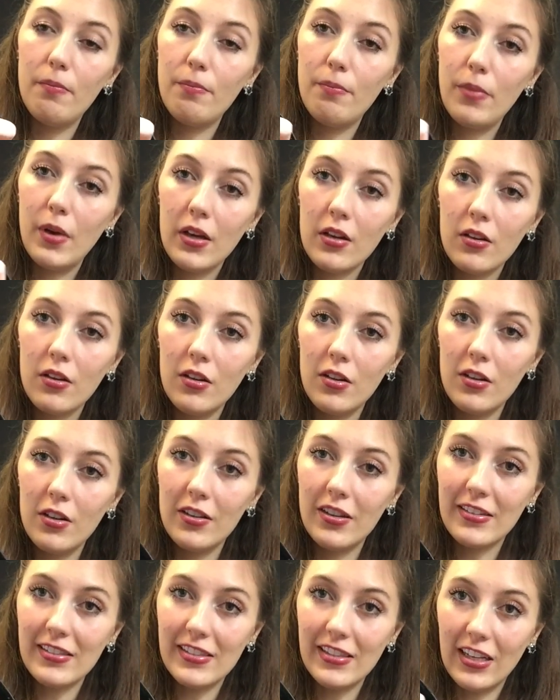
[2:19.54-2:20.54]
buckle,
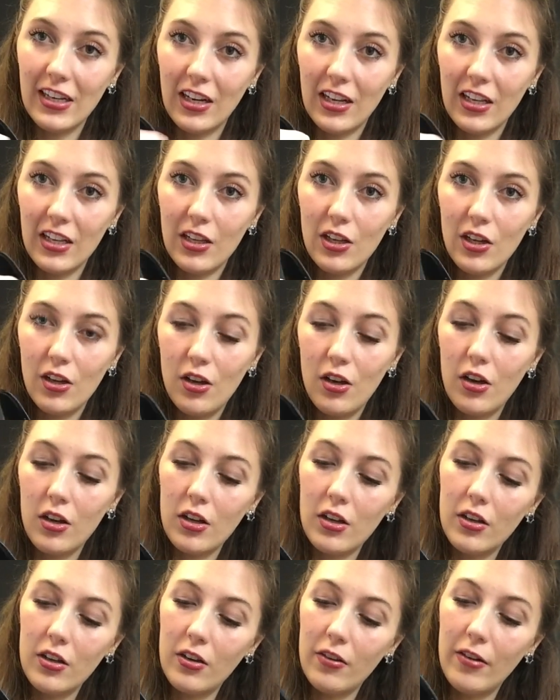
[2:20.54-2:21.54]
this little
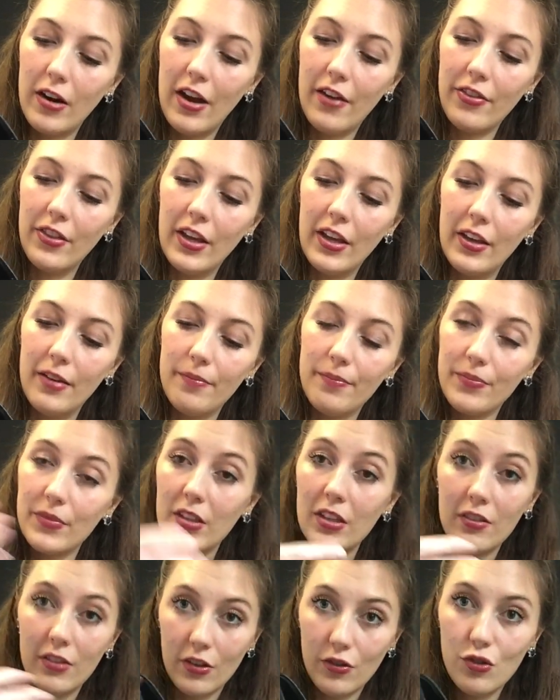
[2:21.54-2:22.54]
hook around
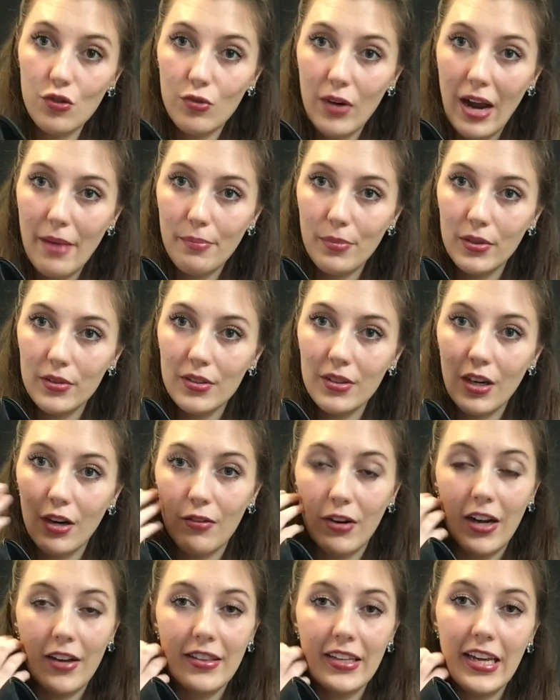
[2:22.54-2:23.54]
the strap
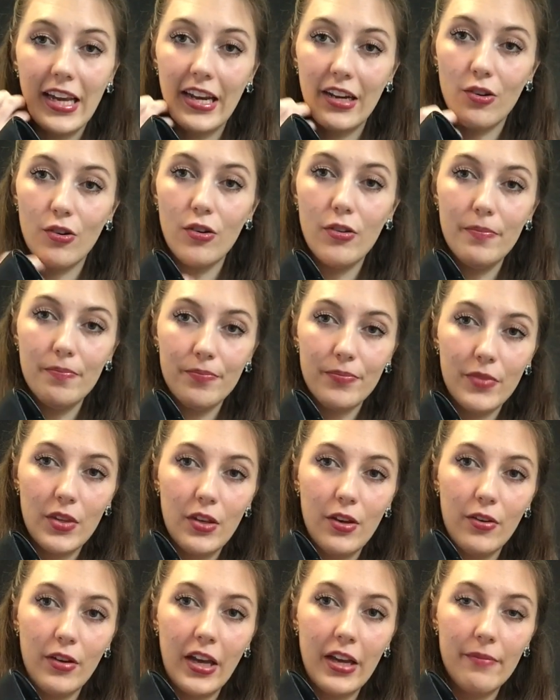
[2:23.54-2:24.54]
around the ankle,
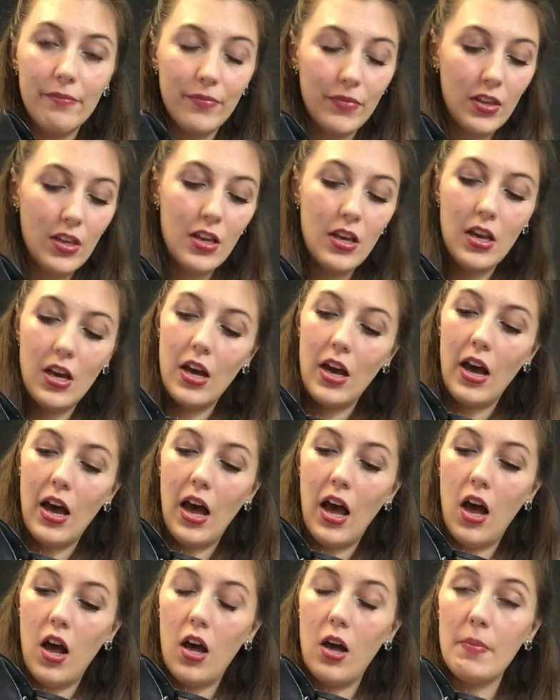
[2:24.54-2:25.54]
okay?
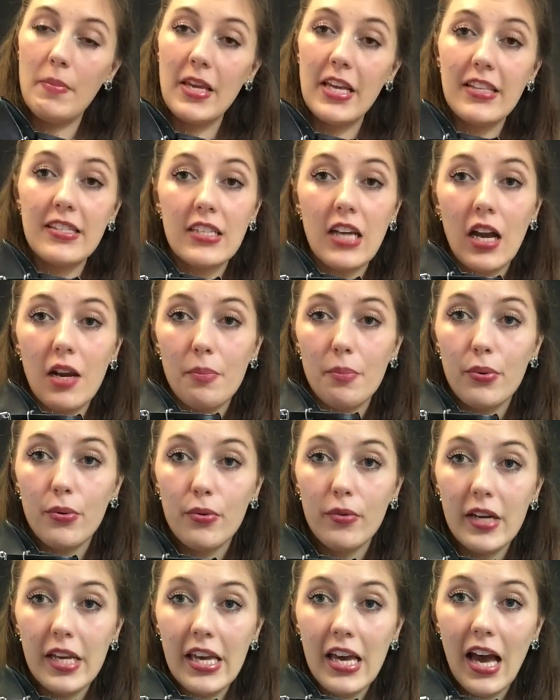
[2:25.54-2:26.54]
It's got a
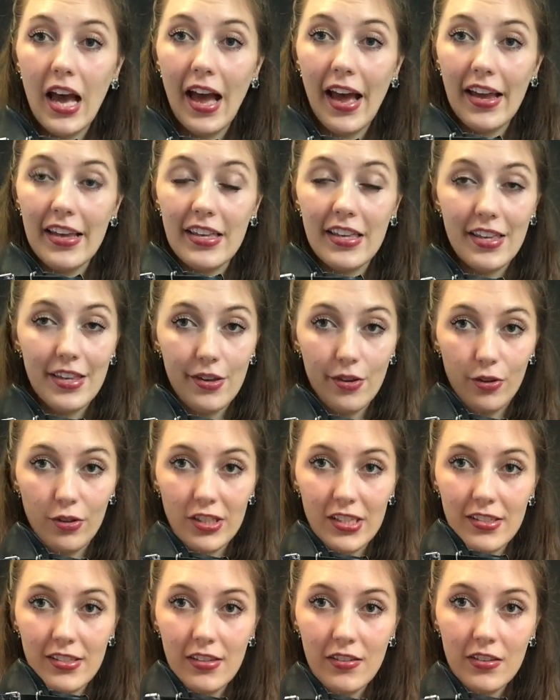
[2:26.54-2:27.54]
pretty high heel.
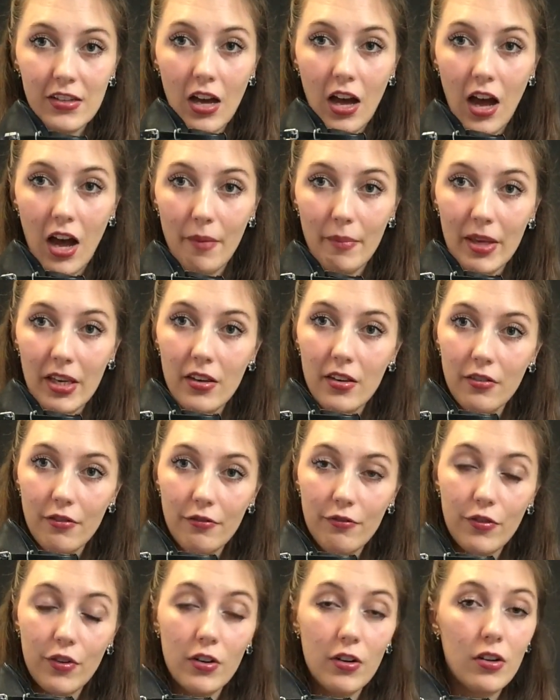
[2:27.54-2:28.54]
This is common
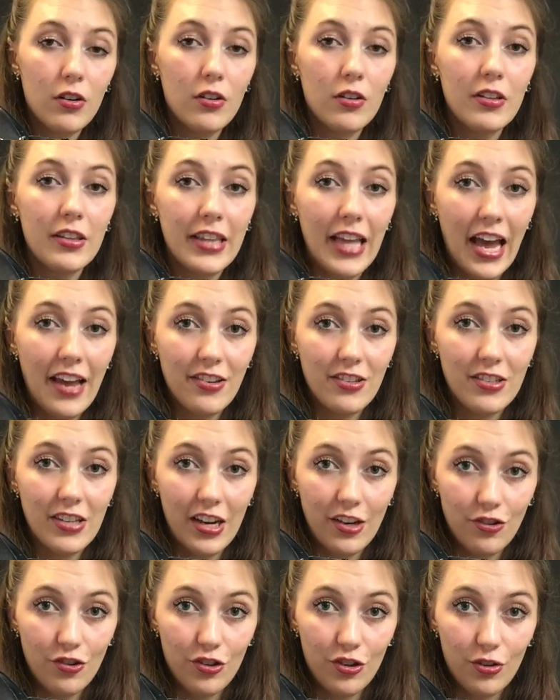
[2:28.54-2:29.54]
for Latin
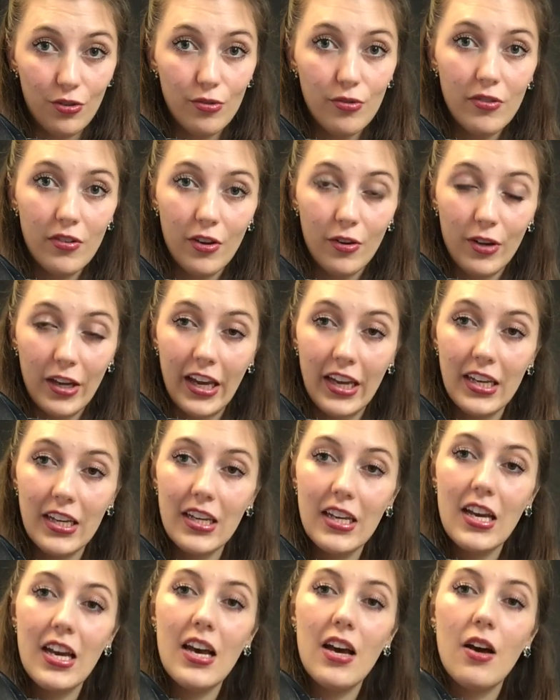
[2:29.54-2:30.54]
dance shoes, okay?
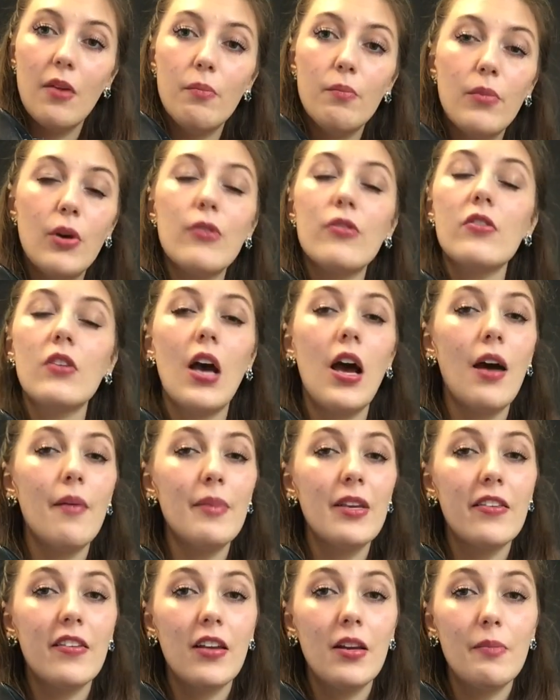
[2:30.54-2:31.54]
Most
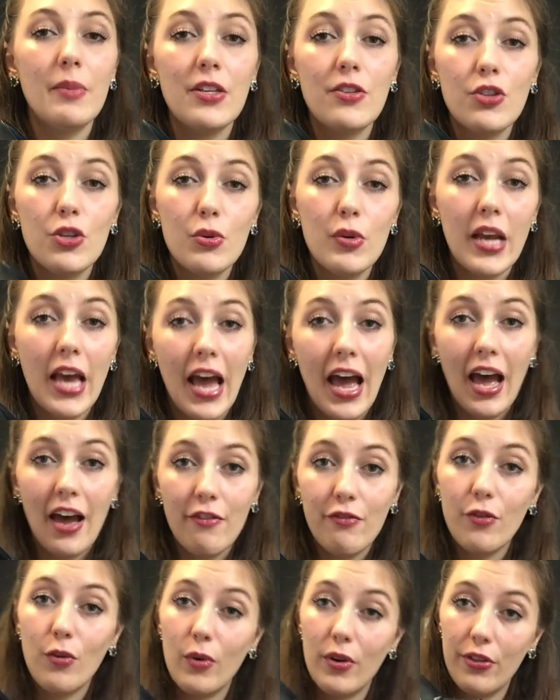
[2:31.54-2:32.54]
common is going to be
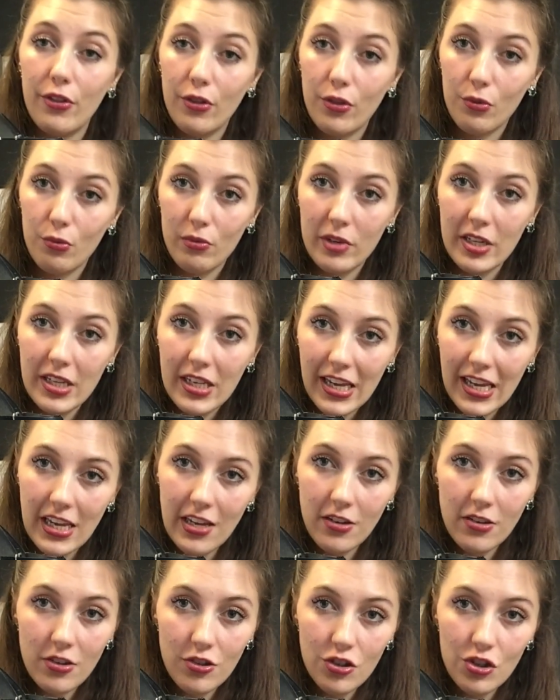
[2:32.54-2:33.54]
2.5 or 3
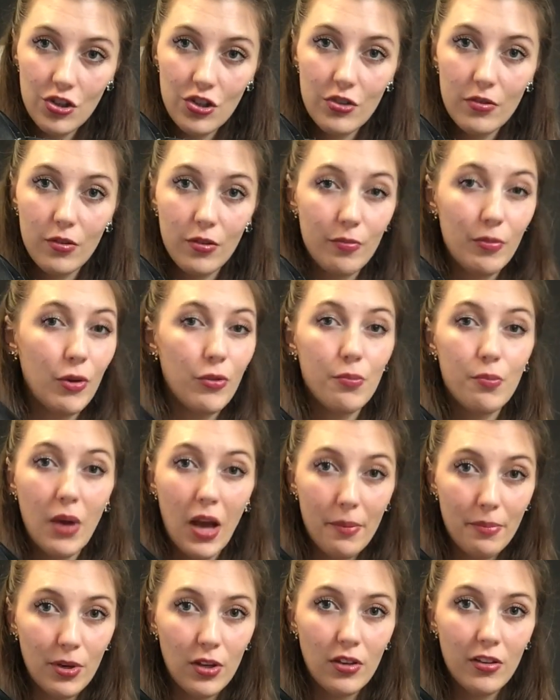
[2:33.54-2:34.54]
inch, or most
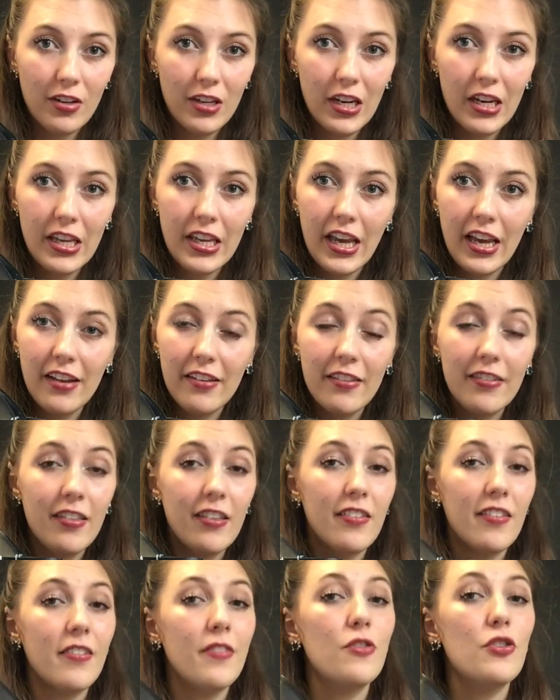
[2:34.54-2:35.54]
popular in any case.
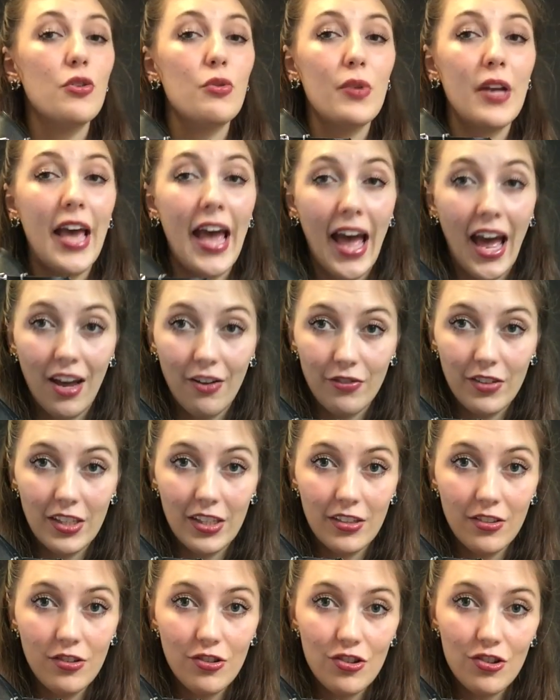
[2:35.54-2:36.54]
This is 2.5
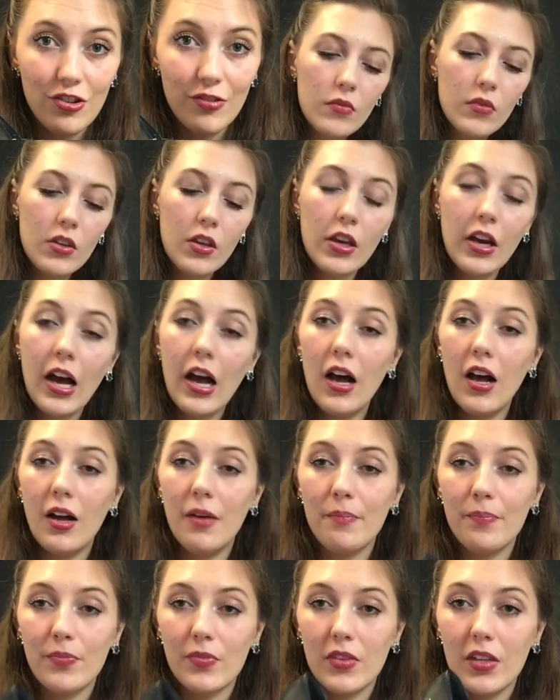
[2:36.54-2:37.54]
inch.
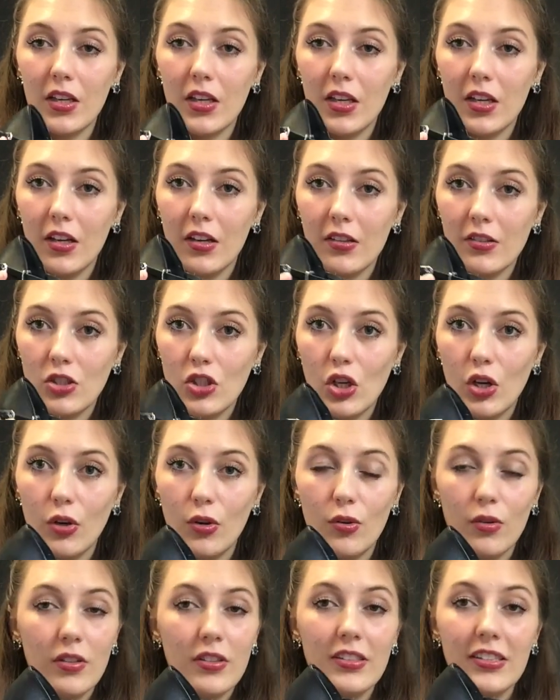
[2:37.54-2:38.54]

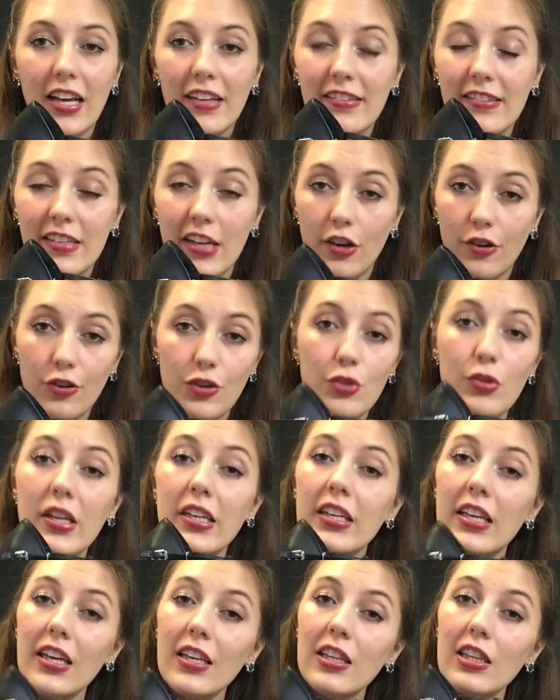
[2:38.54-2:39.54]
So that's standard. You
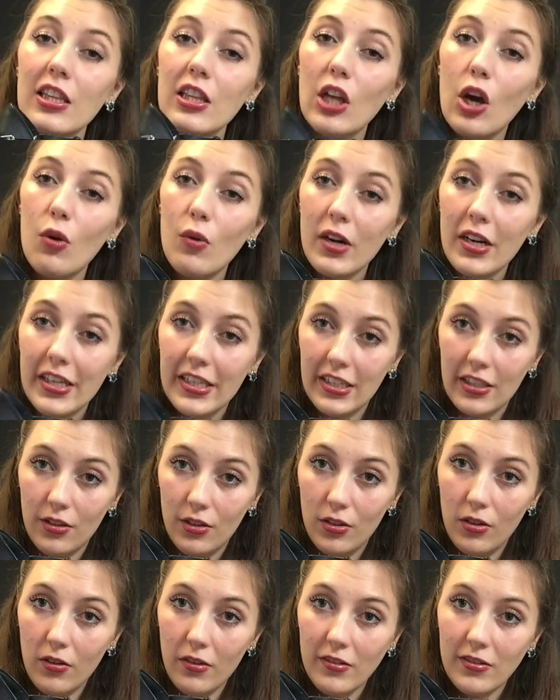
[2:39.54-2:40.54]
can get lower
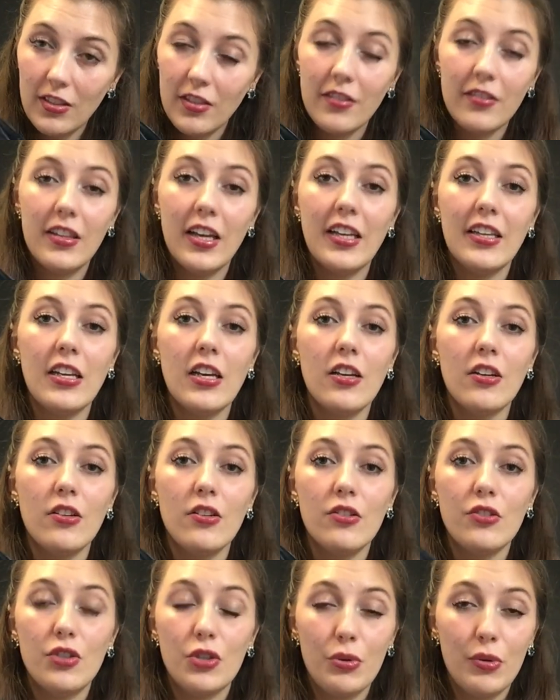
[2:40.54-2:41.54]
heels than
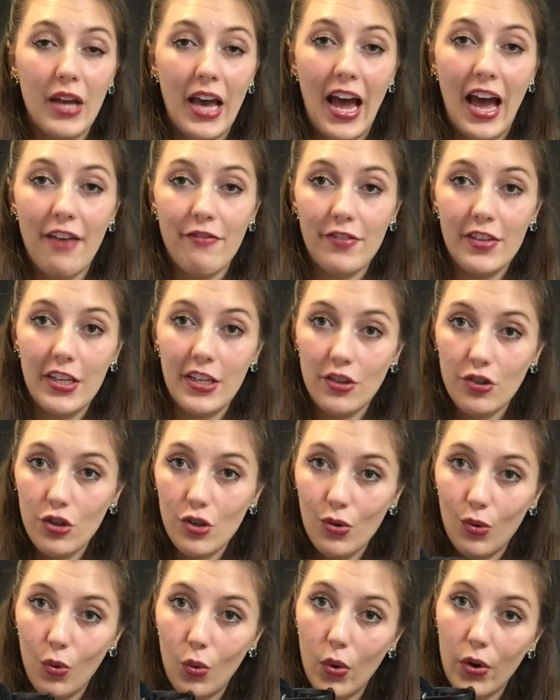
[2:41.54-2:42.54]
2.5 inch
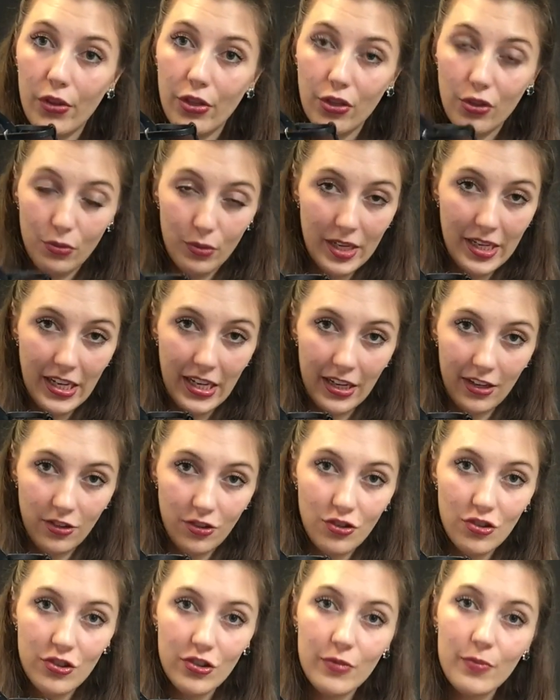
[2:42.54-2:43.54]
or 3
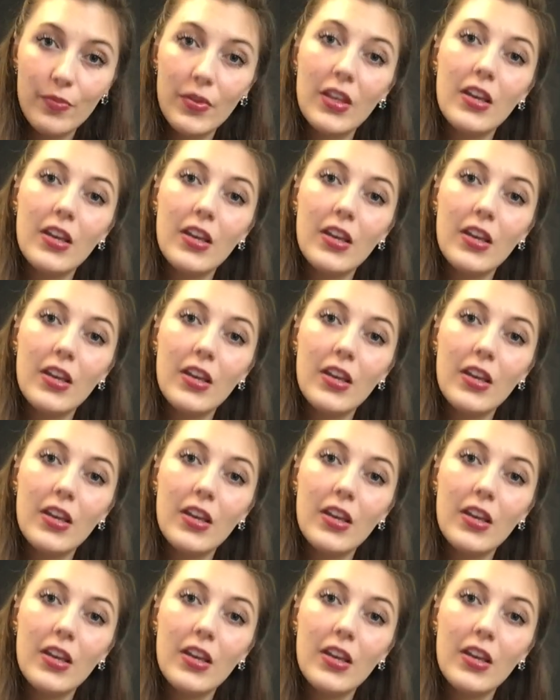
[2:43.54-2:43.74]
inch,